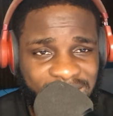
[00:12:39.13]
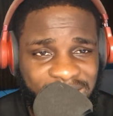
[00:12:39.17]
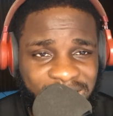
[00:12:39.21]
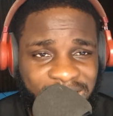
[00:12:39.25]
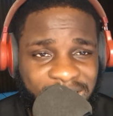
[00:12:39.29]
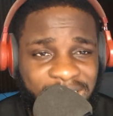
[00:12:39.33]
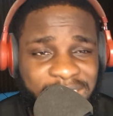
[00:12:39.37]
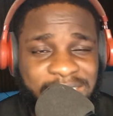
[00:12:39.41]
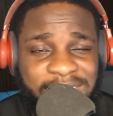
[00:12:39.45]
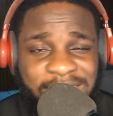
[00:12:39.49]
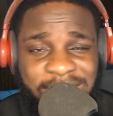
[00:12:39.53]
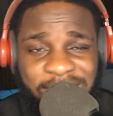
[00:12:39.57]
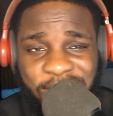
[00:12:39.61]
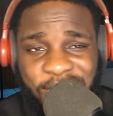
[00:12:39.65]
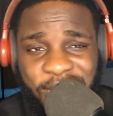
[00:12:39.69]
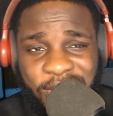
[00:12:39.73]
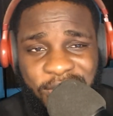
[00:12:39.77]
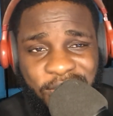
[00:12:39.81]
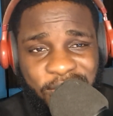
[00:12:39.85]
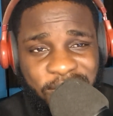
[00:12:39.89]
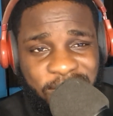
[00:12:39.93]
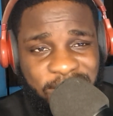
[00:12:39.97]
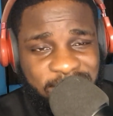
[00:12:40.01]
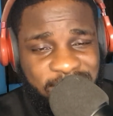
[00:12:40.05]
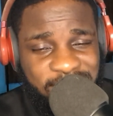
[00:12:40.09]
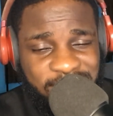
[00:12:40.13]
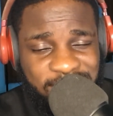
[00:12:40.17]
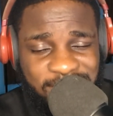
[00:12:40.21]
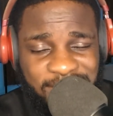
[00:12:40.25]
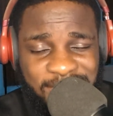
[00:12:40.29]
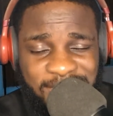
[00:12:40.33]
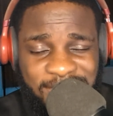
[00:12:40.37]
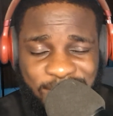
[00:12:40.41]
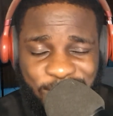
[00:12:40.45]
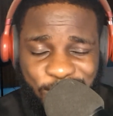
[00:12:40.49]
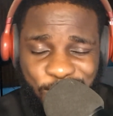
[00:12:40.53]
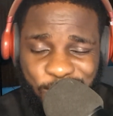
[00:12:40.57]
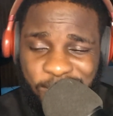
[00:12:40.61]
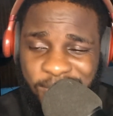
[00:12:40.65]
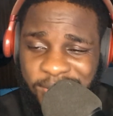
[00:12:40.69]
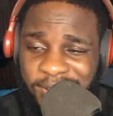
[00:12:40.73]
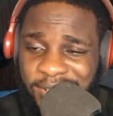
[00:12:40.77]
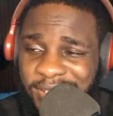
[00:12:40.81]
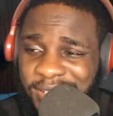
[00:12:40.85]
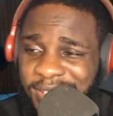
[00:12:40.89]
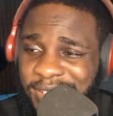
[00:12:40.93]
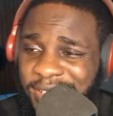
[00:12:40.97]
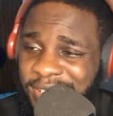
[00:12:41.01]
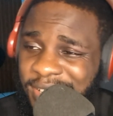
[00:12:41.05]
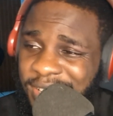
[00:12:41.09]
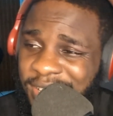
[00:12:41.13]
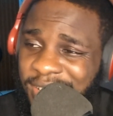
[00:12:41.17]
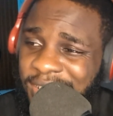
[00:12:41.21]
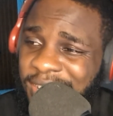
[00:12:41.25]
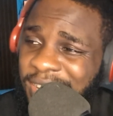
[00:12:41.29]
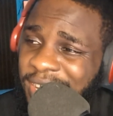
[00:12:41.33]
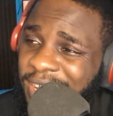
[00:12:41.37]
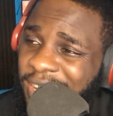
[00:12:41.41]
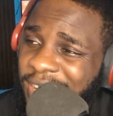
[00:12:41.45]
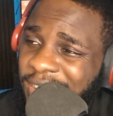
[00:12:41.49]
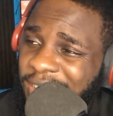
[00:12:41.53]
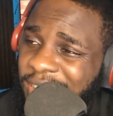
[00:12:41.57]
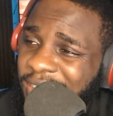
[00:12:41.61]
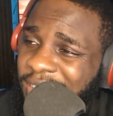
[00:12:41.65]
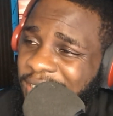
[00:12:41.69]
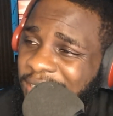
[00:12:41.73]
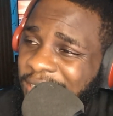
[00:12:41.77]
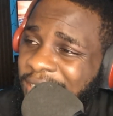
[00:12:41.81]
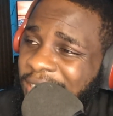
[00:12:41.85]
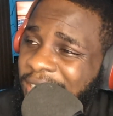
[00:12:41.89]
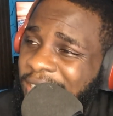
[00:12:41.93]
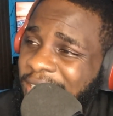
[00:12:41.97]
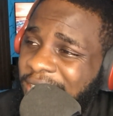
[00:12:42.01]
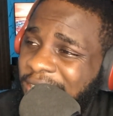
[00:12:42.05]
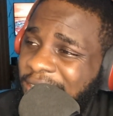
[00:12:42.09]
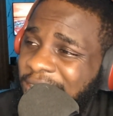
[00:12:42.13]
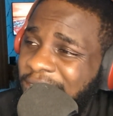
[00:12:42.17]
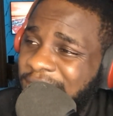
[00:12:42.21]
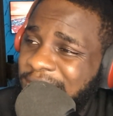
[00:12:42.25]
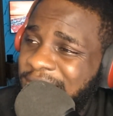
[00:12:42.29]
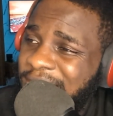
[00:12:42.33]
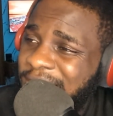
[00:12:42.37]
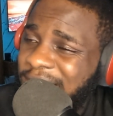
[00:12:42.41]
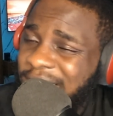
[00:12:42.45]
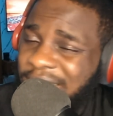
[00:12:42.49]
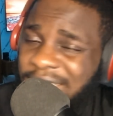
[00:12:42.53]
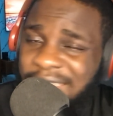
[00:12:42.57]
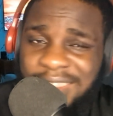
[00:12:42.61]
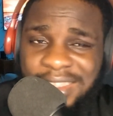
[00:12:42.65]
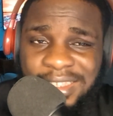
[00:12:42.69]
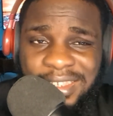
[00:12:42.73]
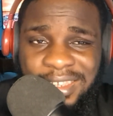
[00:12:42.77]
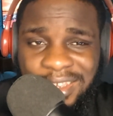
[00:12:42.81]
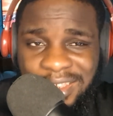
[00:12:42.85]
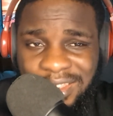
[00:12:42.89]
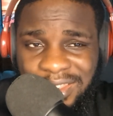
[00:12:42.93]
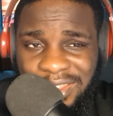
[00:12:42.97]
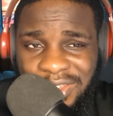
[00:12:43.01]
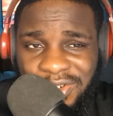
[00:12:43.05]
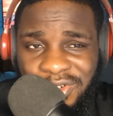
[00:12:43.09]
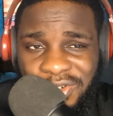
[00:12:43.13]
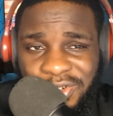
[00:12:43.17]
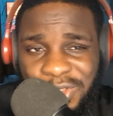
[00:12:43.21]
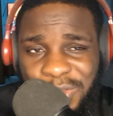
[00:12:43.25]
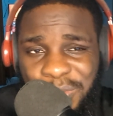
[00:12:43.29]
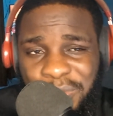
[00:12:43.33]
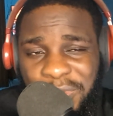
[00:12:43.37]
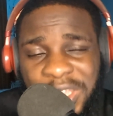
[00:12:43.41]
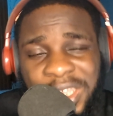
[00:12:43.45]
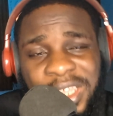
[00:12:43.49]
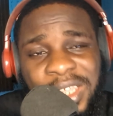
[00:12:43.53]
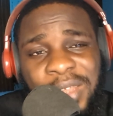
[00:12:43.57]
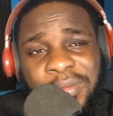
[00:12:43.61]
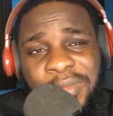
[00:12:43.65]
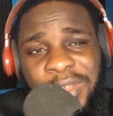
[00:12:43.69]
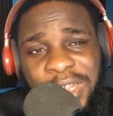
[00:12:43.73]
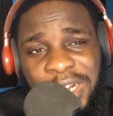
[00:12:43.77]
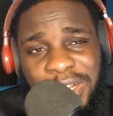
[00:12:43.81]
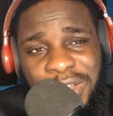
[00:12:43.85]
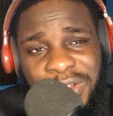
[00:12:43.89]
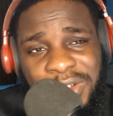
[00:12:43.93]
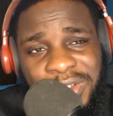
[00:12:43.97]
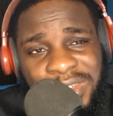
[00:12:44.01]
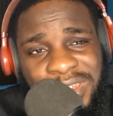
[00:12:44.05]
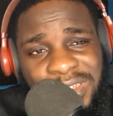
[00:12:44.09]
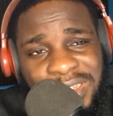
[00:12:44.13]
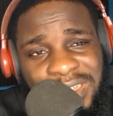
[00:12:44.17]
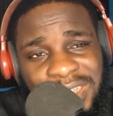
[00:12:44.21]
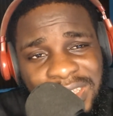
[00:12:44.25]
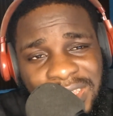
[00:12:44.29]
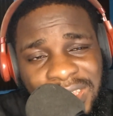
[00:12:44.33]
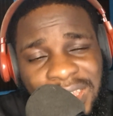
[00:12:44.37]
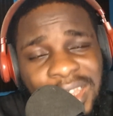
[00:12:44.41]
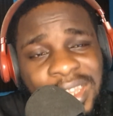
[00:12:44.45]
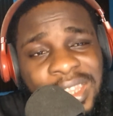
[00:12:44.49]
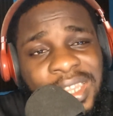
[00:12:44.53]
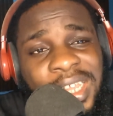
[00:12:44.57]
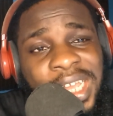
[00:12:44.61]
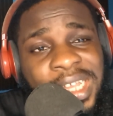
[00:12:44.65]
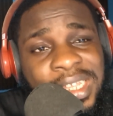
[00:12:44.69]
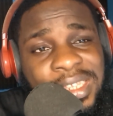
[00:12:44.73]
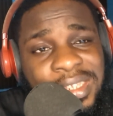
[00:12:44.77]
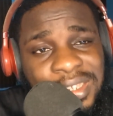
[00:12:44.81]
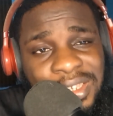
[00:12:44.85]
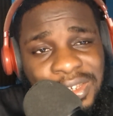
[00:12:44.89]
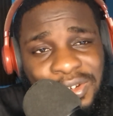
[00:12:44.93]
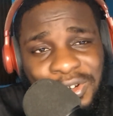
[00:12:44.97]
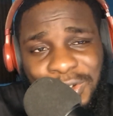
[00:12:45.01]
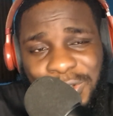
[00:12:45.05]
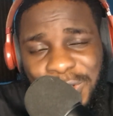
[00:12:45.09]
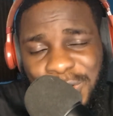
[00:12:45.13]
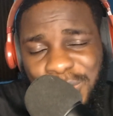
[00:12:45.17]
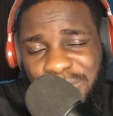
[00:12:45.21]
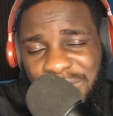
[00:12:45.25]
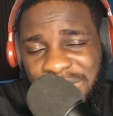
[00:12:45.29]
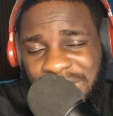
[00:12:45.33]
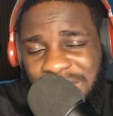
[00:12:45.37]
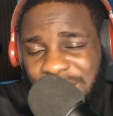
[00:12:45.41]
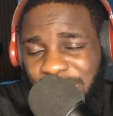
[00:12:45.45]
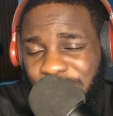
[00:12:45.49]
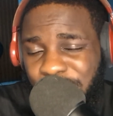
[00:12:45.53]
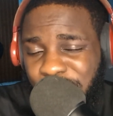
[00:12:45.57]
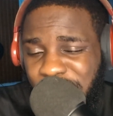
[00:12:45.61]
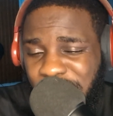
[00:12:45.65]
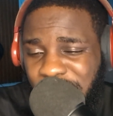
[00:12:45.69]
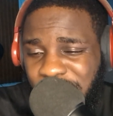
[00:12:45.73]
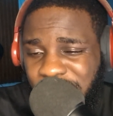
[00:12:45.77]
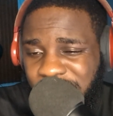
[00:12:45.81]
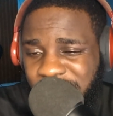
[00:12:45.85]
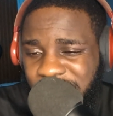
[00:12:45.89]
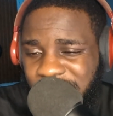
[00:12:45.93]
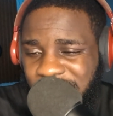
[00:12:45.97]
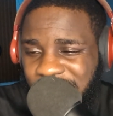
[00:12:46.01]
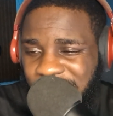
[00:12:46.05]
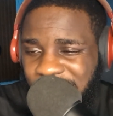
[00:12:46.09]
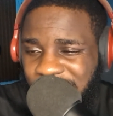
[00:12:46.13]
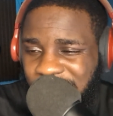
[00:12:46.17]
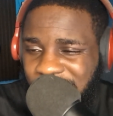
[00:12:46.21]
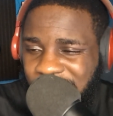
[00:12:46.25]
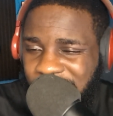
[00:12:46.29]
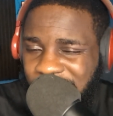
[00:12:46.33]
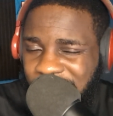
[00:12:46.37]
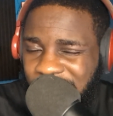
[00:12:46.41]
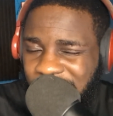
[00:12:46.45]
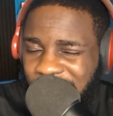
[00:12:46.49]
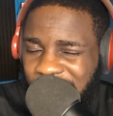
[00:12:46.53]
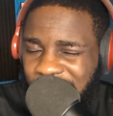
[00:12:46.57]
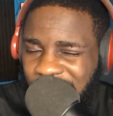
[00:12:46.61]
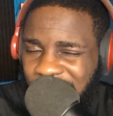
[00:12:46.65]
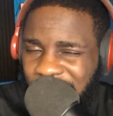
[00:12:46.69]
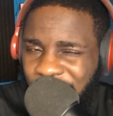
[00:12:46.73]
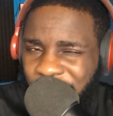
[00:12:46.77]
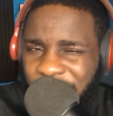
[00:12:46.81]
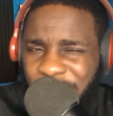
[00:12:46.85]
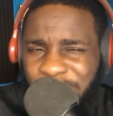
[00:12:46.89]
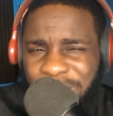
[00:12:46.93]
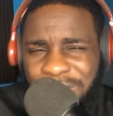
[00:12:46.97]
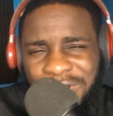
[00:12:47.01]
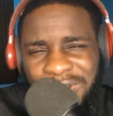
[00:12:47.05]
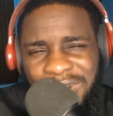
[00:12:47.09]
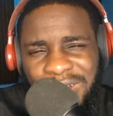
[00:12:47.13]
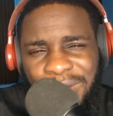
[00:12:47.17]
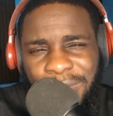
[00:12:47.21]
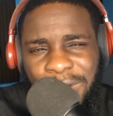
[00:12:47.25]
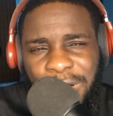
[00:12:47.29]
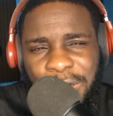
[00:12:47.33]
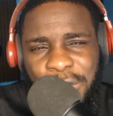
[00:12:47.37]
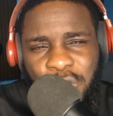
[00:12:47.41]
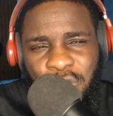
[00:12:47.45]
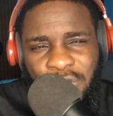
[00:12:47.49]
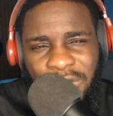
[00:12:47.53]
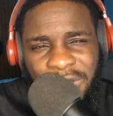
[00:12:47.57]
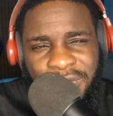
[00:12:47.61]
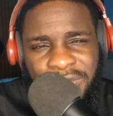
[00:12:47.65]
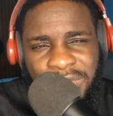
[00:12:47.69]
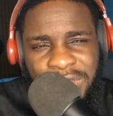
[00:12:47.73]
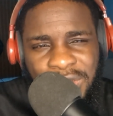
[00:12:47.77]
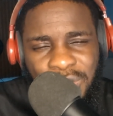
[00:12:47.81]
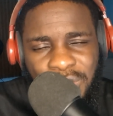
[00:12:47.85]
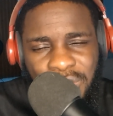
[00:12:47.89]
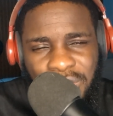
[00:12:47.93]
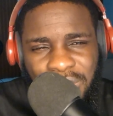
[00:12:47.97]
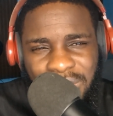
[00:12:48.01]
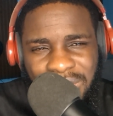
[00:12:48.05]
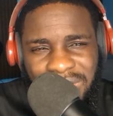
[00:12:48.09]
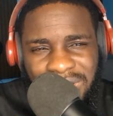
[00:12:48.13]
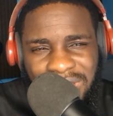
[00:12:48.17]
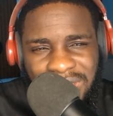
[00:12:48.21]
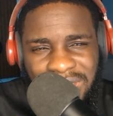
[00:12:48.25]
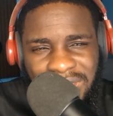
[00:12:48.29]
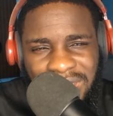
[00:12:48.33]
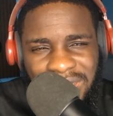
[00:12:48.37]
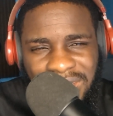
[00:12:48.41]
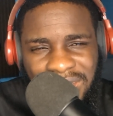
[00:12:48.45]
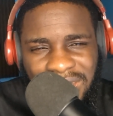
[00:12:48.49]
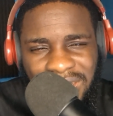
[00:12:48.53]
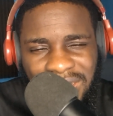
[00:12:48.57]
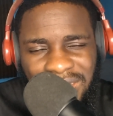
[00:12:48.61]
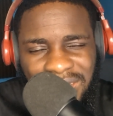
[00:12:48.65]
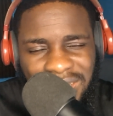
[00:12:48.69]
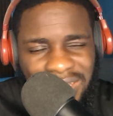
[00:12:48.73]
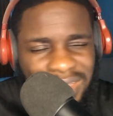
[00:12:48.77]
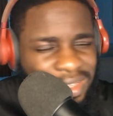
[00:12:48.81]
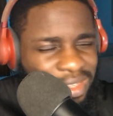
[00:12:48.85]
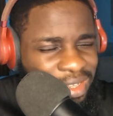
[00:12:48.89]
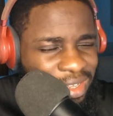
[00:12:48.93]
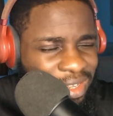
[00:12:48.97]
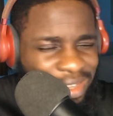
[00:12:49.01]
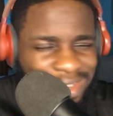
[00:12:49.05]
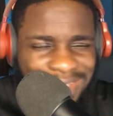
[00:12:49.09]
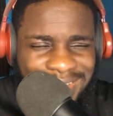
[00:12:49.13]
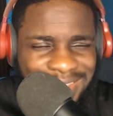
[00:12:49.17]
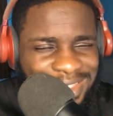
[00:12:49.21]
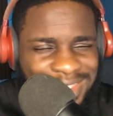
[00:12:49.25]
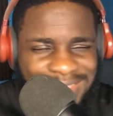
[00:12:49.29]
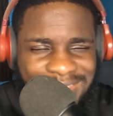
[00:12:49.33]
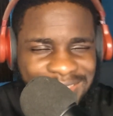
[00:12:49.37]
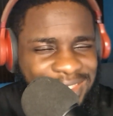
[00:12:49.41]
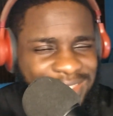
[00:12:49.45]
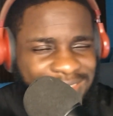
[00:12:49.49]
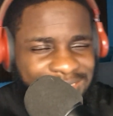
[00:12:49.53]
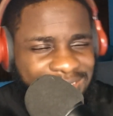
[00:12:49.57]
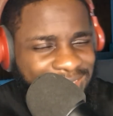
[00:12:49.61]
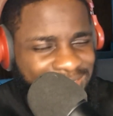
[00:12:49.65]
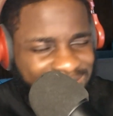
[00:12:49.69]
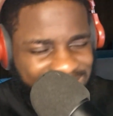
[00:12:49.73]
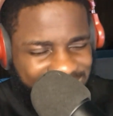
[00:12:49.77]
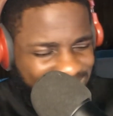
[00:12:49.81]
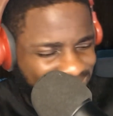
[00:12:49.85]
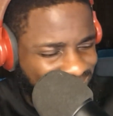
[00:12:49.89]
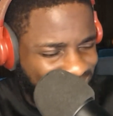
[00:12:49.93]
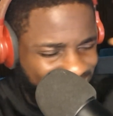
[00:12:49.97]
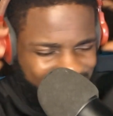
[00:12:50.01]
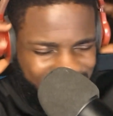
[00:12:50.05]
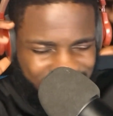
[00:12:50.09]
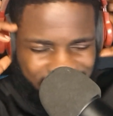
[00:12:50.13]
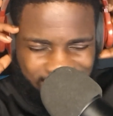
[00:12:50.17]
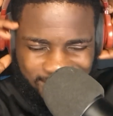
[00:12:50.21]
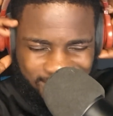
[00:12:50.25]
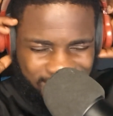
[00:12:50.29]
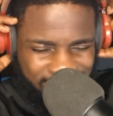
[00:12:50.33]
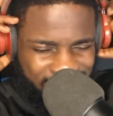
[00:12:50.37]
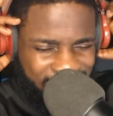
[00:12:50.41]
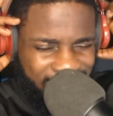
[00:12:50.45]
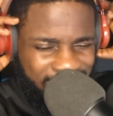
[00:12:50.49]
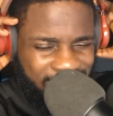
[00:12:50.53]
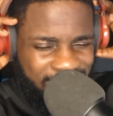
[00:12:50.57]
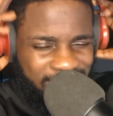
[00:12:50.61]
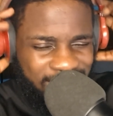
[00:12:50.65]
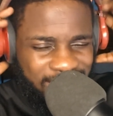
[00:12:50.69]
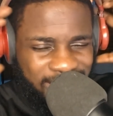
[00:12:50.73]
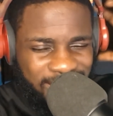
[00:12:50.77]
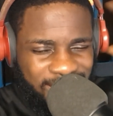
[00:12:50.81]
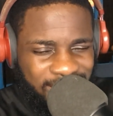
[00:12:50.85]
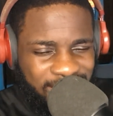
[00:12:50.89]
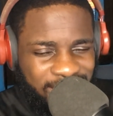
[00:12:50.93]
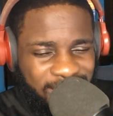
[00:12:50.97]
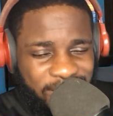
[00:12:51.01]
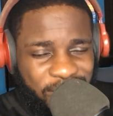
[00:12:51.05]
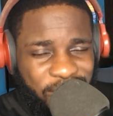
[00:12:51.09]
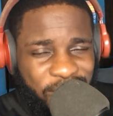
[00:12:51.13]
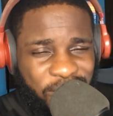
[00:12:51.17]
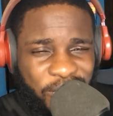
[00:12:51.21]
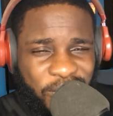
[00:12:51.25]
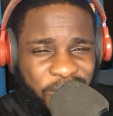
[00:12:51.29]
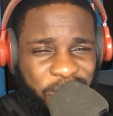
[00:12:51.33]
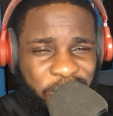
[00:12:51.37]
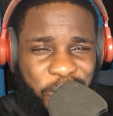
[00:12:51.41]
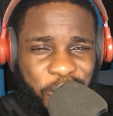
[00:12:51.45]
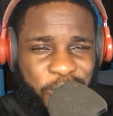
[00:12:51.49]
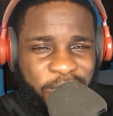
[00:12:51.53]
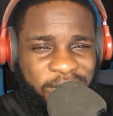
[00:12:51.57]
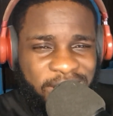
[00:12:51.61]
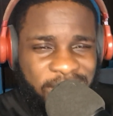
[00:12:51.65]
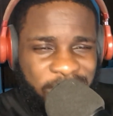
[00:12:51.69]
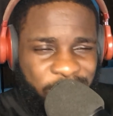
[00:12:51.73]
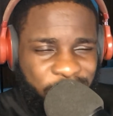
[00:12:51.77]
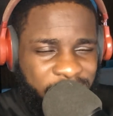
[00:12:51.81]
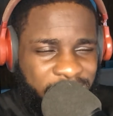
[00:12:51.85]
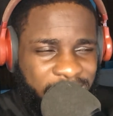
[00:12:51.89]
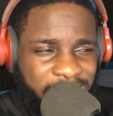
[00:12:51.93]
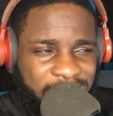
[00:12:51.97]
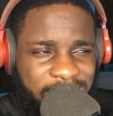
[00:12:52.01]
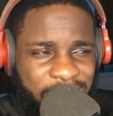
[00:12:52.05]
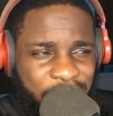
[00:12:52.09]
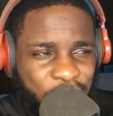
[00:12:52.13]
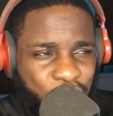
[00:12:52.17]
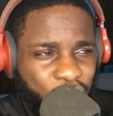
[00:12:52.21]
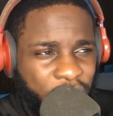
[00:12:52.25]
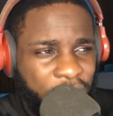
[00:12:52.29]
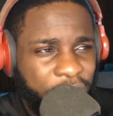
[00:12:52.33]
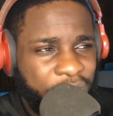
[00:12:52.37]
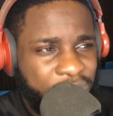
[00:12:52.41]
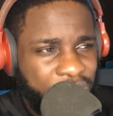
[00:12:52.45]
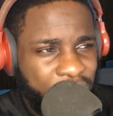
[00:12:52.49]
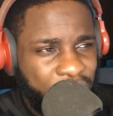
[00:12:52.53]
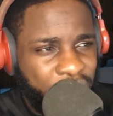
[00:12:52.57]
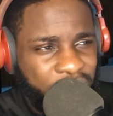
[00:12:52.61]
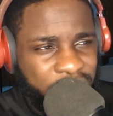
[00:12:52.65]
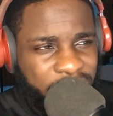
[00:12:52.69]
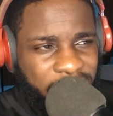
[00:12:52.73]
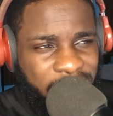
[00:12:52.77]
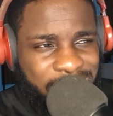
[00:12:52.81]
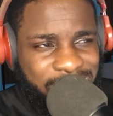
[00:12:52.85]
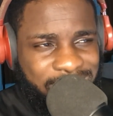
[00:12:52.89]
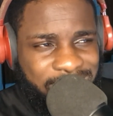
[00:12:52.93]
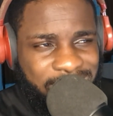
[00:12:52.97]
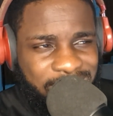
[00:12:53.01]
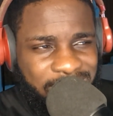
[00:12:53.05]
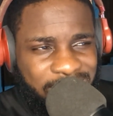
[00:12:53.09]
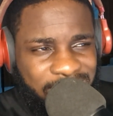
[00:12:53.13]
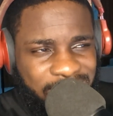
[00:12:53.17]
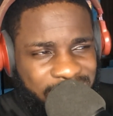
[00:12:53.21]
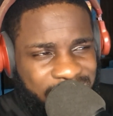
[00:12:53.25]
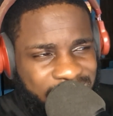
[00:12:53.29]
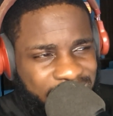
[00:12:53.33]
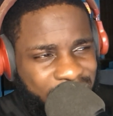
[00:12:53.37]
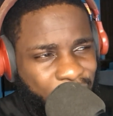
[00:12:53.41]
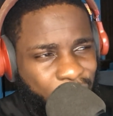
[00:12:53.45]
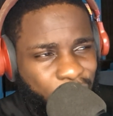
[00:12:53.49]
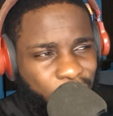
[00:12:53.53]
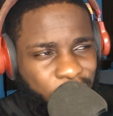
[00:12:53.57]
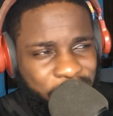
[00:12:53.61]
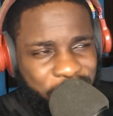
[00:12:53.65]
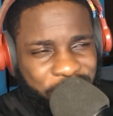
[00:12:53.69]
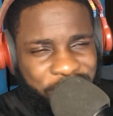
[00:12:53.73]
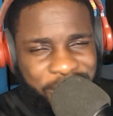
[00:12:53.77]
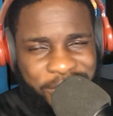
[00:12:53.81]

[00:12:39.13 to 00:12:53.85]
And the zeros in this one are, I think, 6 zeros make a million, and 9 zeros make a billion. And when we talk about 12 zeros, it's usually when I see 12 zeros, I see it's country